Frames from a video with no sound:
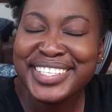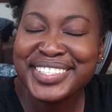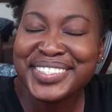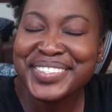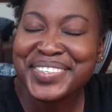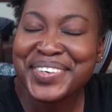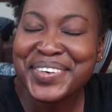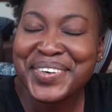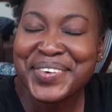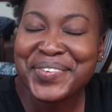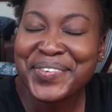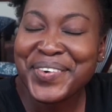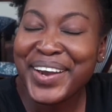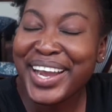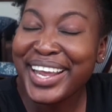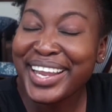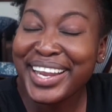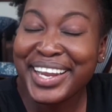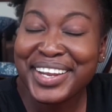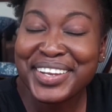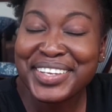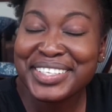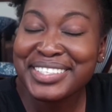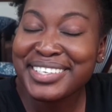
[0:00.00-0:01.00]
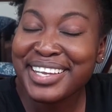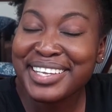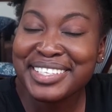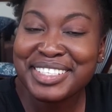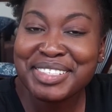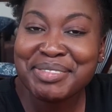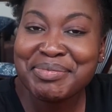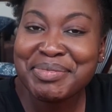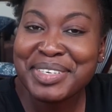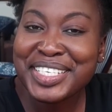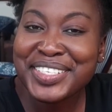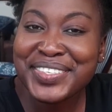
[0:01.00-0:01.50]
So why are you
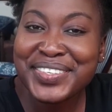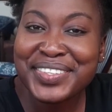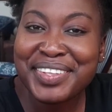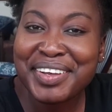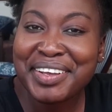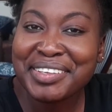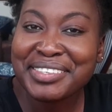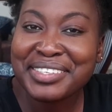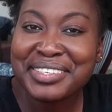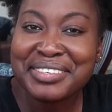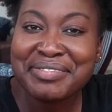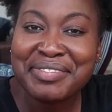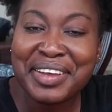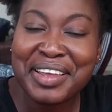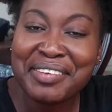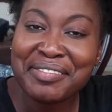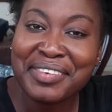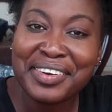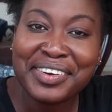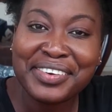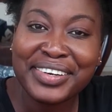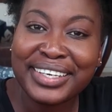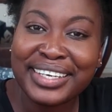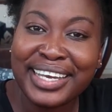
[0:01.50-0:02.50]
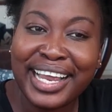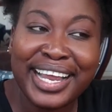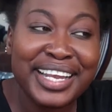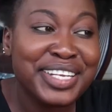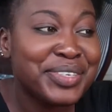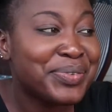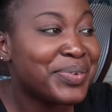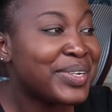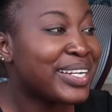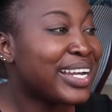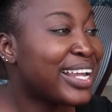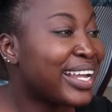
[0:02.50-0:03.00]
charging me 2,500?
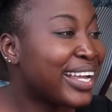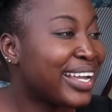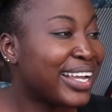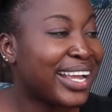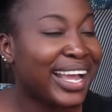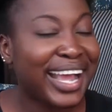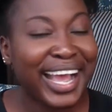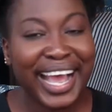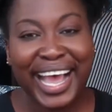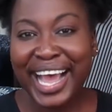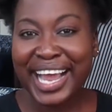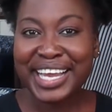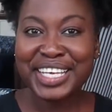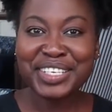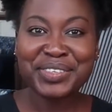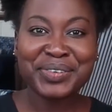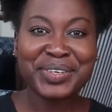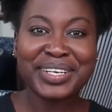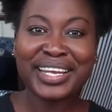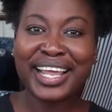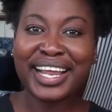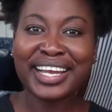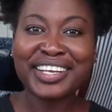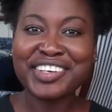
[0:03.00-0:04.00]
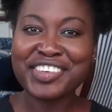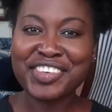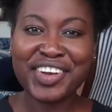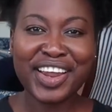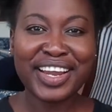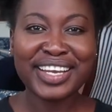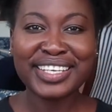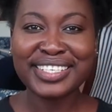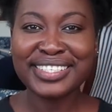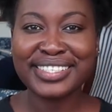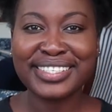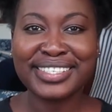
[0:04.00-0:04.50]
Aren't we like
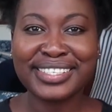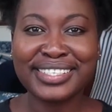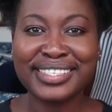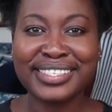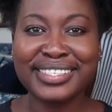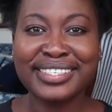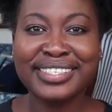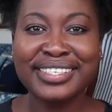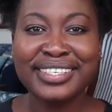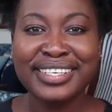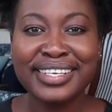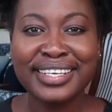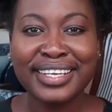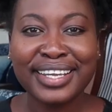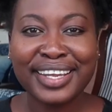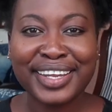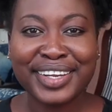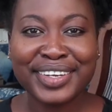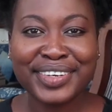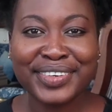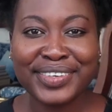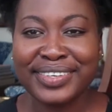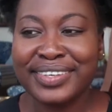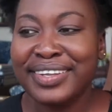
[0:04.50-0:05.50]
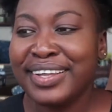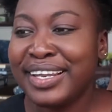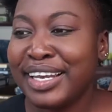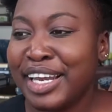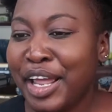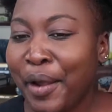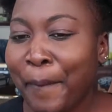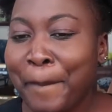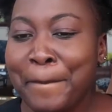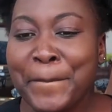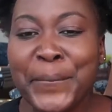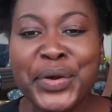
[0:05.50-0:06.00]
trying to, you know,
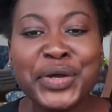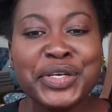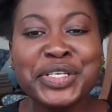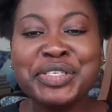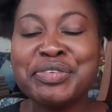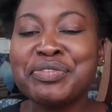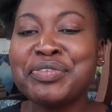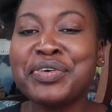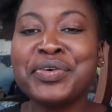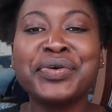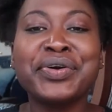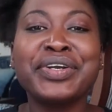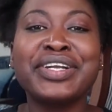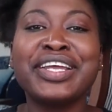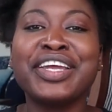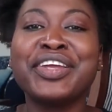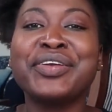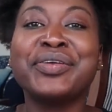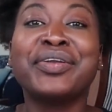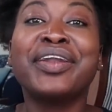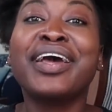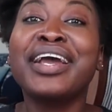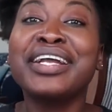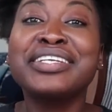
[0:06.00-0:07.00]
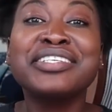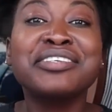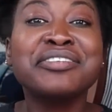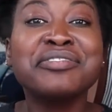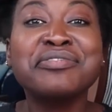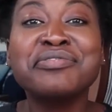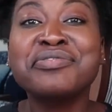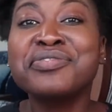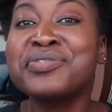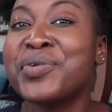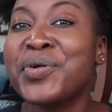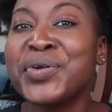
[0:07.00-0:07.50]
like put forward a united
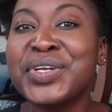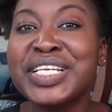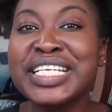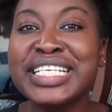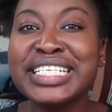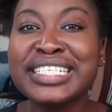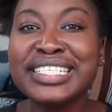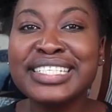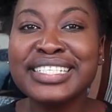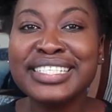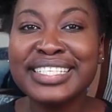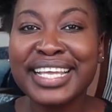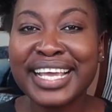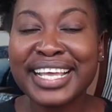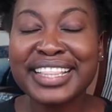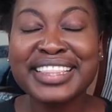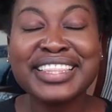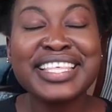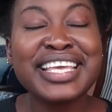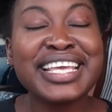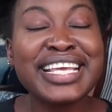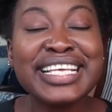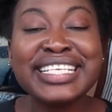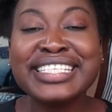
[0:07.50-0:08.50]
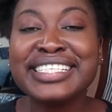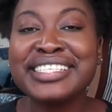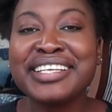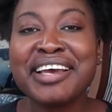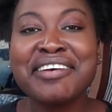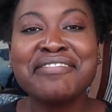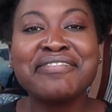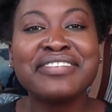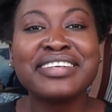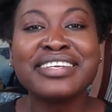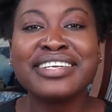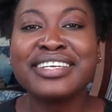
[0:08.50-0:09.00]
front like the East
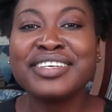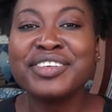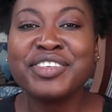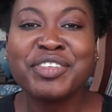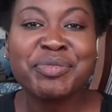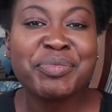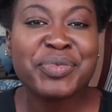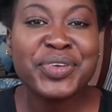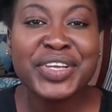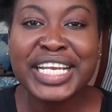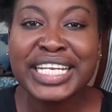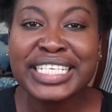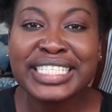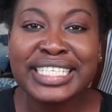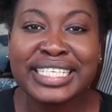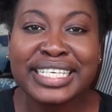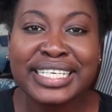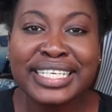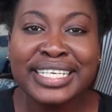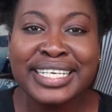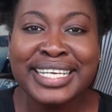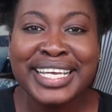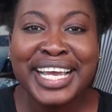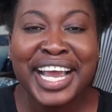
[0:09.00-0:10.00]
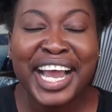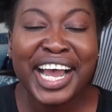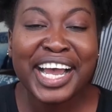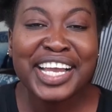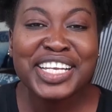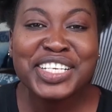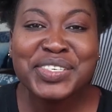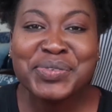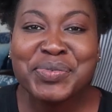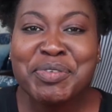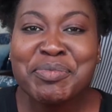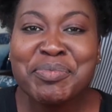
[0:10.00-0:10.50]
African community?
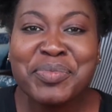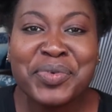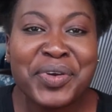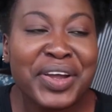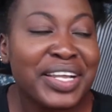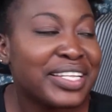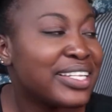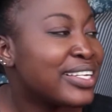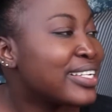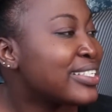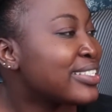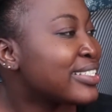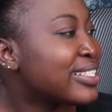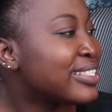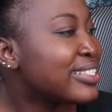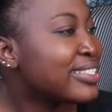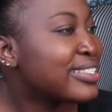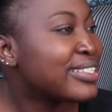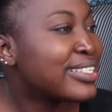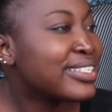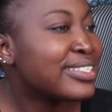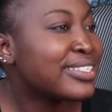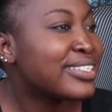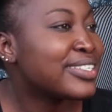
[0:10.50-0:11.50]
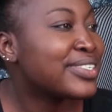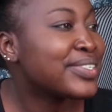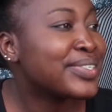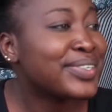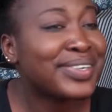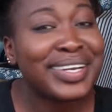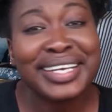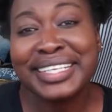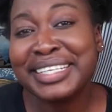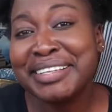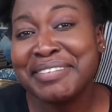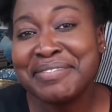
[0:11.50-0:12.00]
Aren't we brothers and sisters,
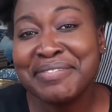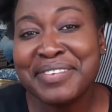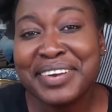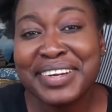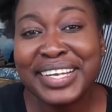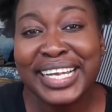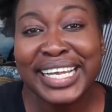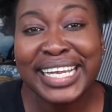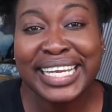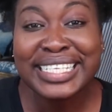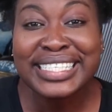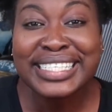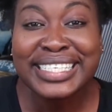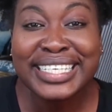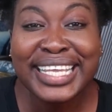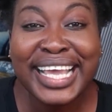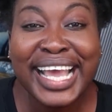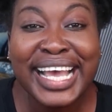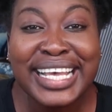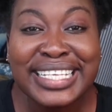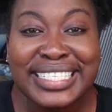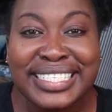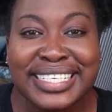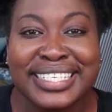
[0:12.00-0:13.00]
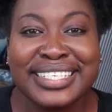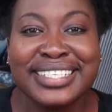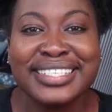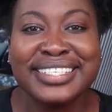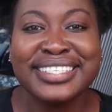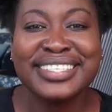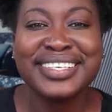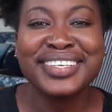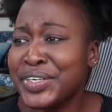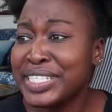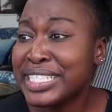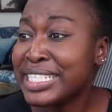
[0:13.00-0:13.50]
or at the very least
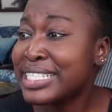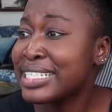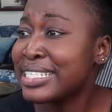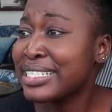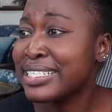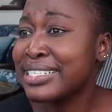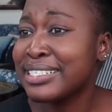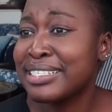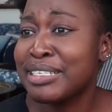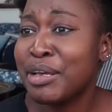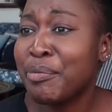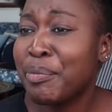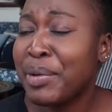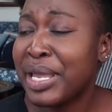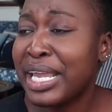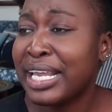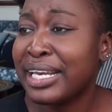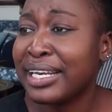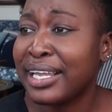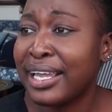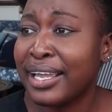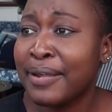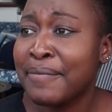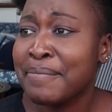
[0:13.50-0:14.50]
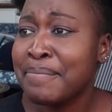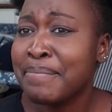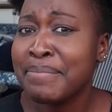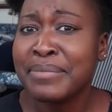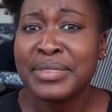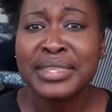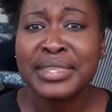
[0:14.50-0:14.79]
cousins? Your citizens are paying like